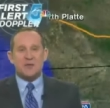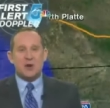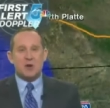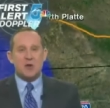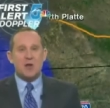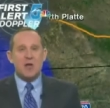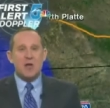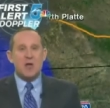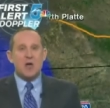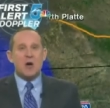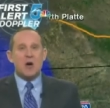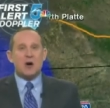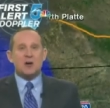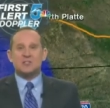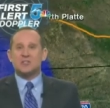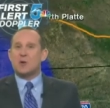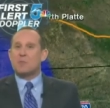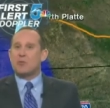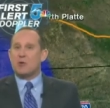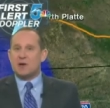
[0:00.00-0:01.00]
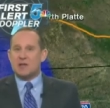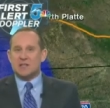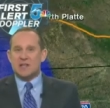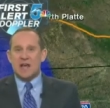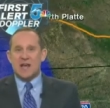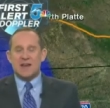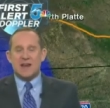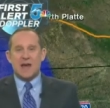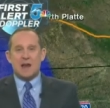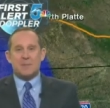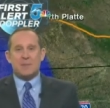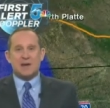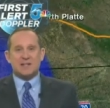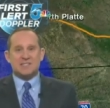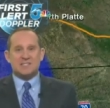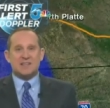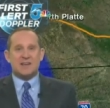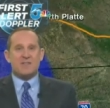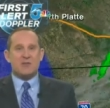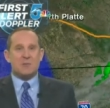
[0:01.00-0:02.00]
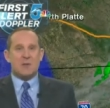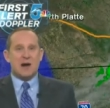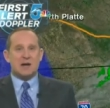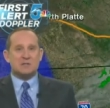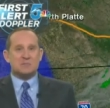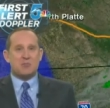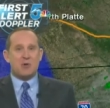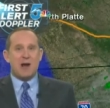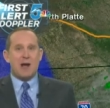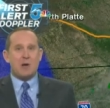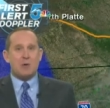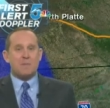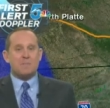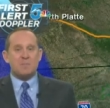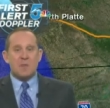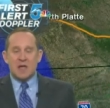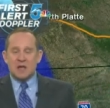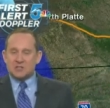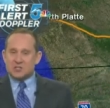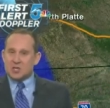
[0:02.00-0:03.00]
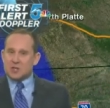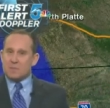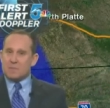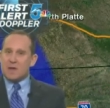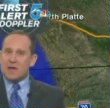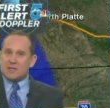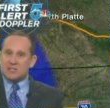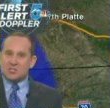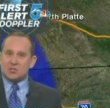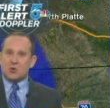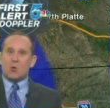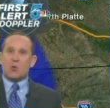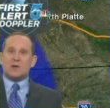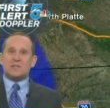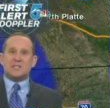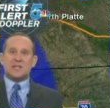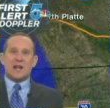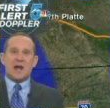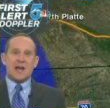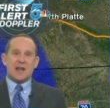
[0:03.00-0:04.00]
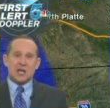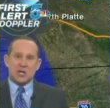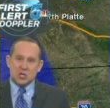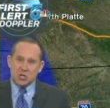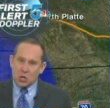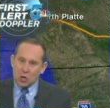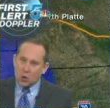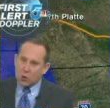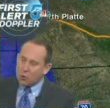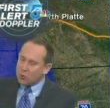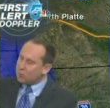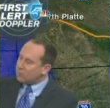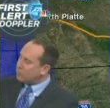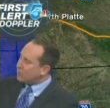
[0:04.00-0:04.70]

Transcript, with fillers: here, also pretty light at about 7 miles per hour. So the big story tonight, a cold